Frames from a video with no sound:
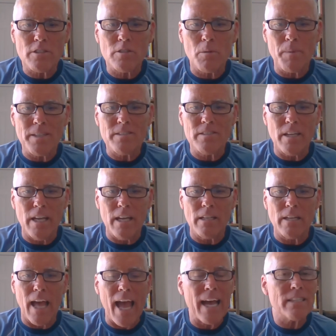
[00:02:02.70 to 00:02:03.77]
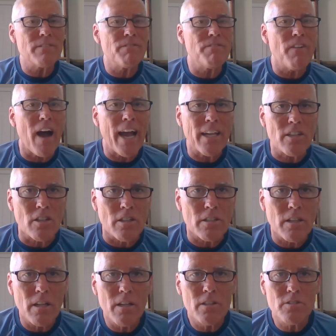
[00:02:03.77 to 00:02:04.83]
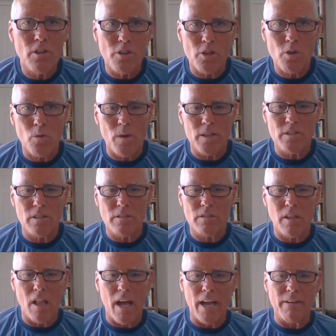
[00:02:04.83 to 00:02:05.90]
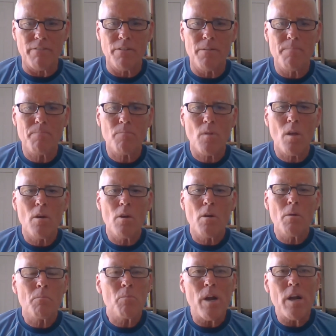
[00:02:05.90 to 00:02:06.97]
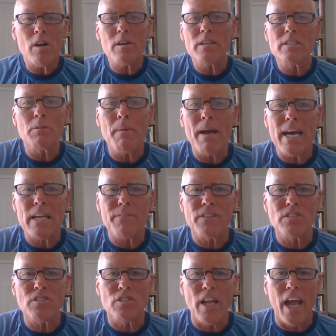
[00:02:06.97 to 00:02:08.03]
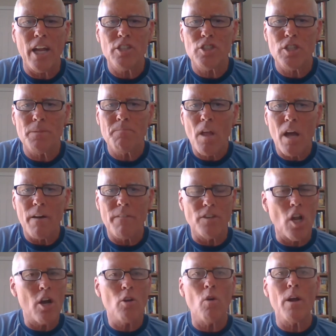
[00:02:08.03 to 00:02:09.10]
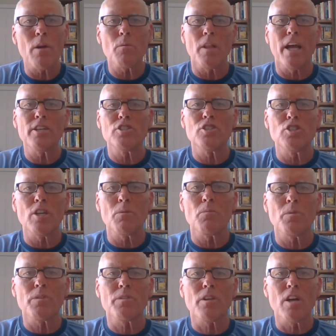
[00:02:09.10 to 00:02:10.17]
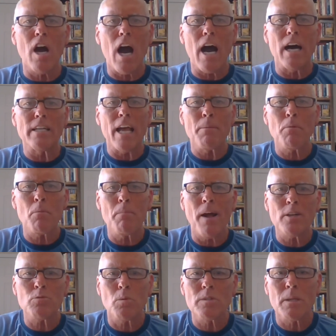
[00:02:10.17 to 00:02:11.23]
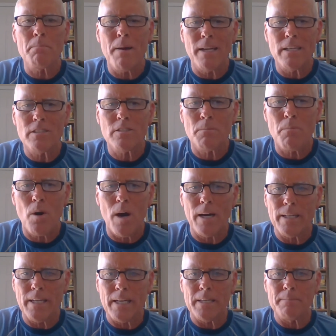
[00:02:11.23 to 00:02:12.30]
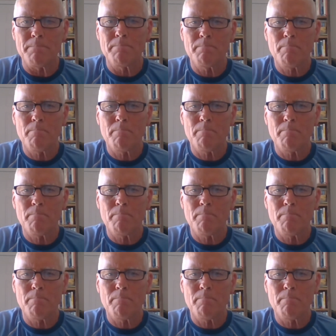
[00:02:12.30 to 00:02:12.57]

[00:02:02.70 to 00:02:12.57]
to be seen as vital to the Christian's life. Prayer is the manifestation of an ongoing relationship with God, a perpetual dependence upon Him.